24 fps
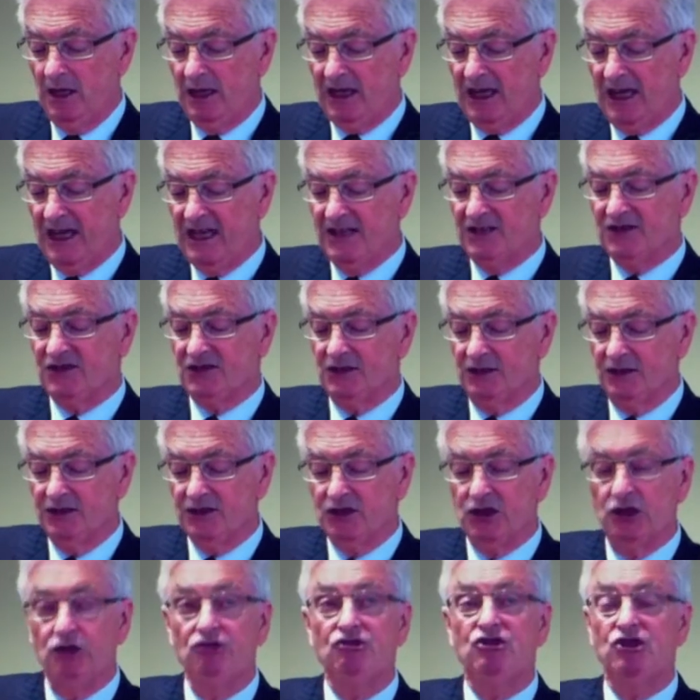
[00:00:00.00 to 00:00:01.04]

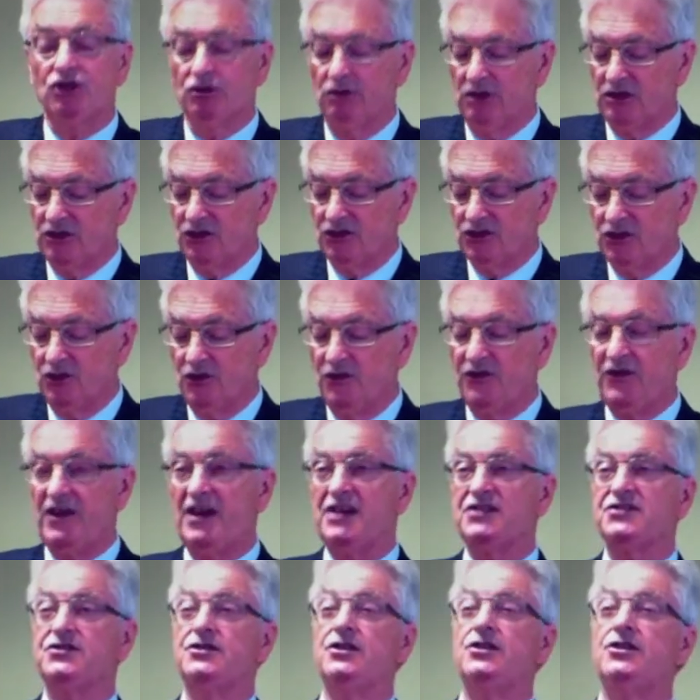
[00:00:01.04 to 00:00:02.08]
Councillors who during the
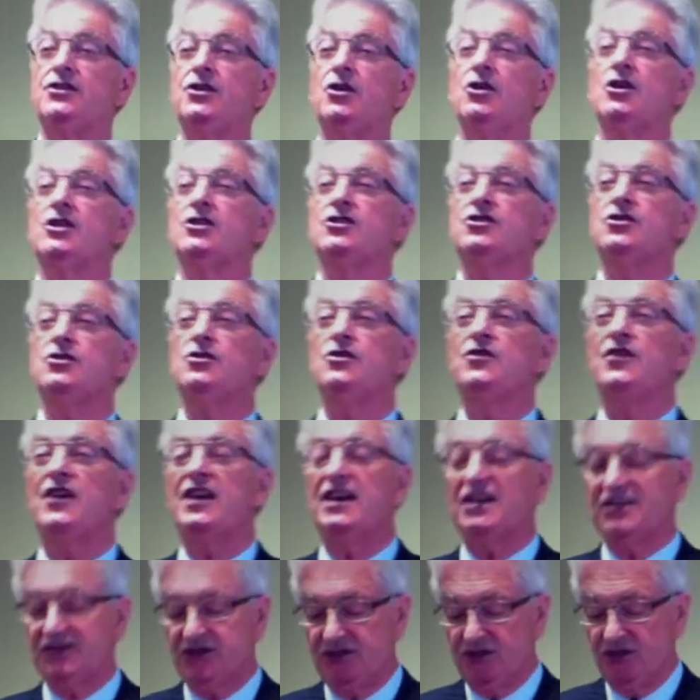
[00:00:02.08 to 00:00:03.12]

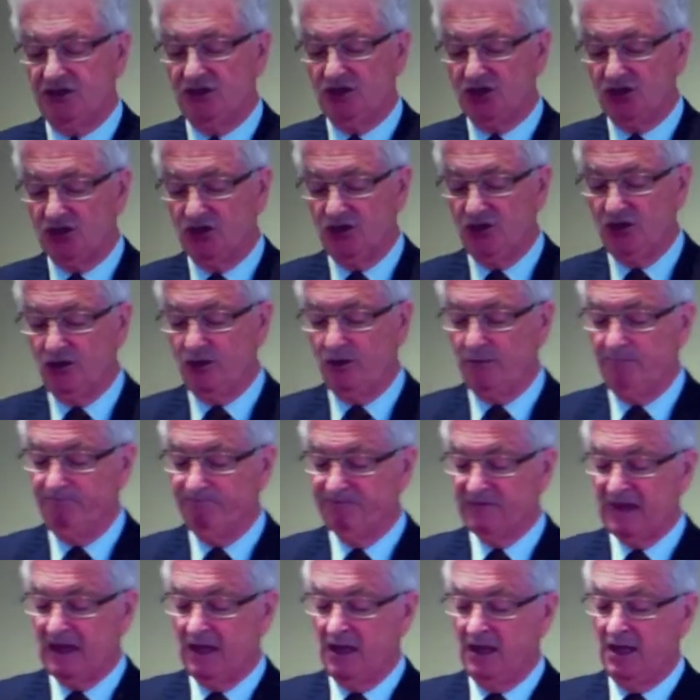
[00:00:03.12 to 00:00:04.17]
2009-2000
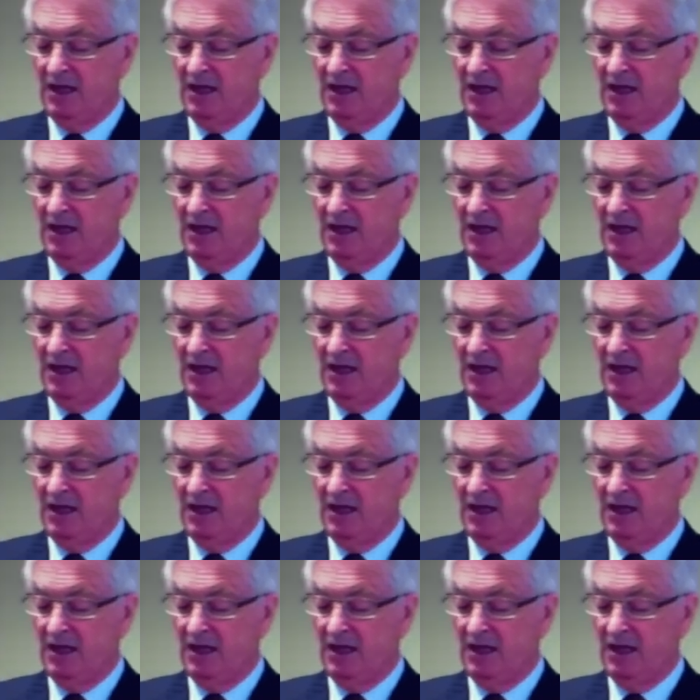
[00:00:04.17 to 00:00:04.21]
term